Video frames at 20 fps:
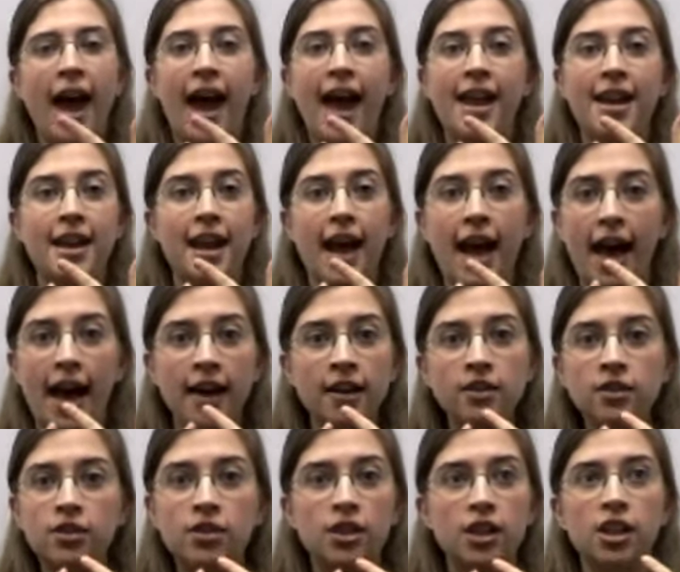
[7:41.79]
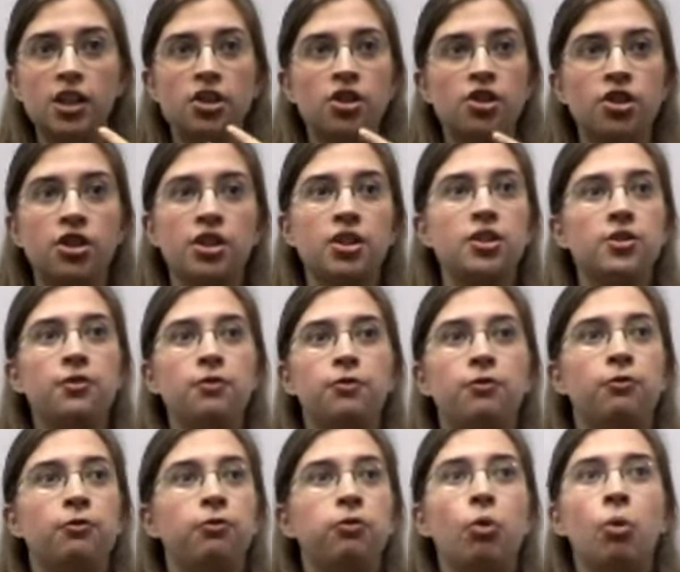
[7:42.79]
And S is just
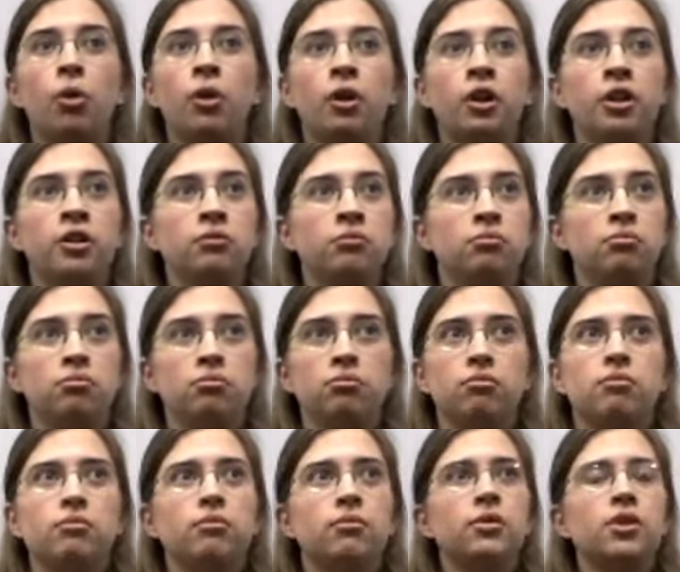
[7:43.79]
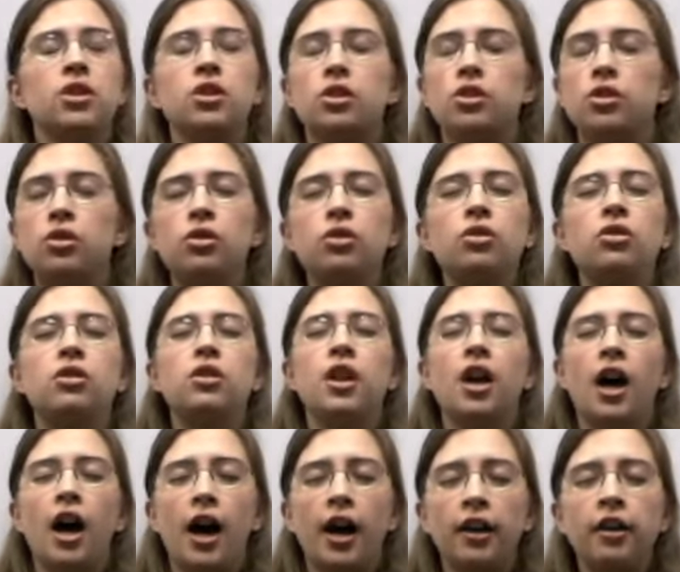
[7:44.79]
for st
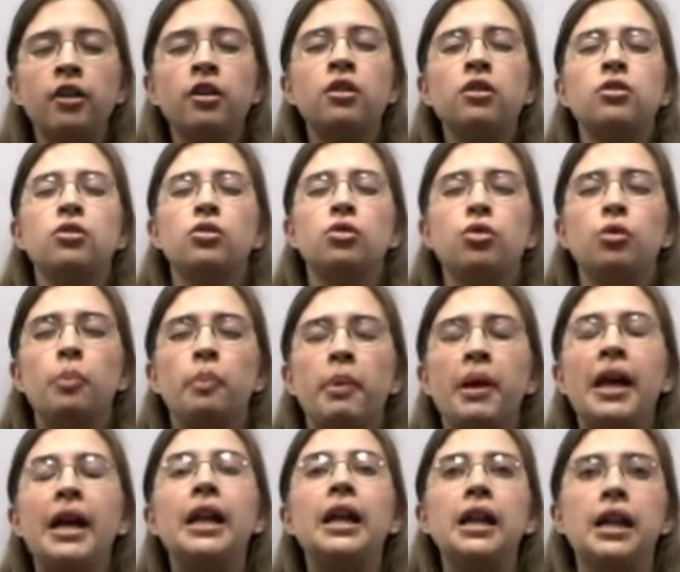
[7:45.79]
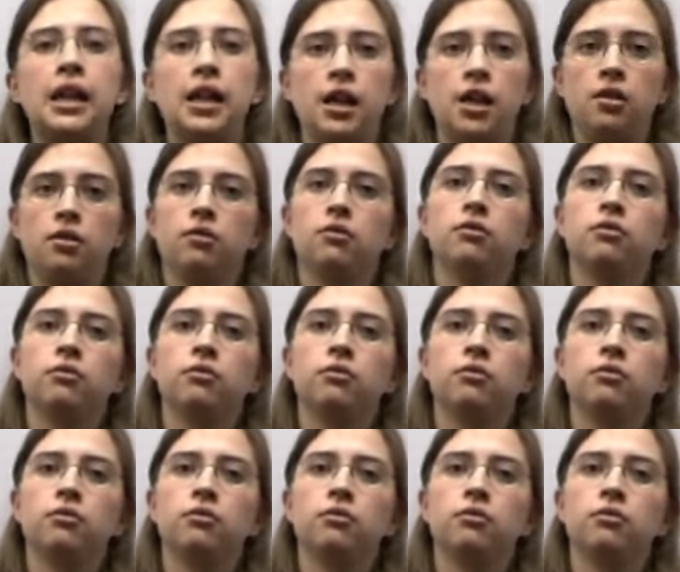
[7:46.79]
utter stupidity.